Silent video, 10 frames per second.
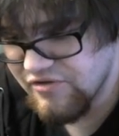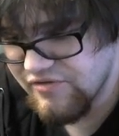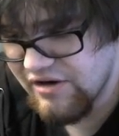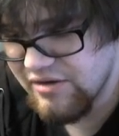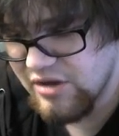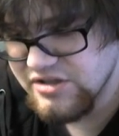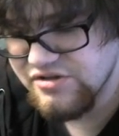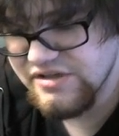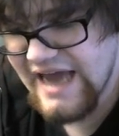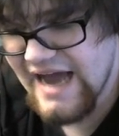your fairy
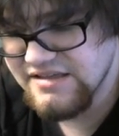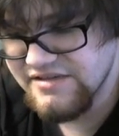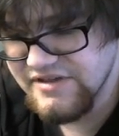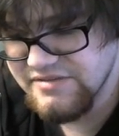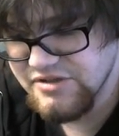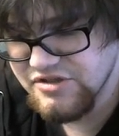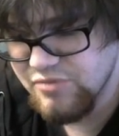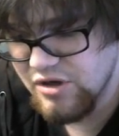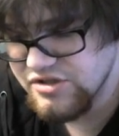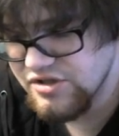monster attacks a defense position
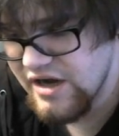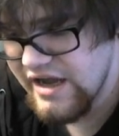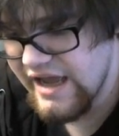monster,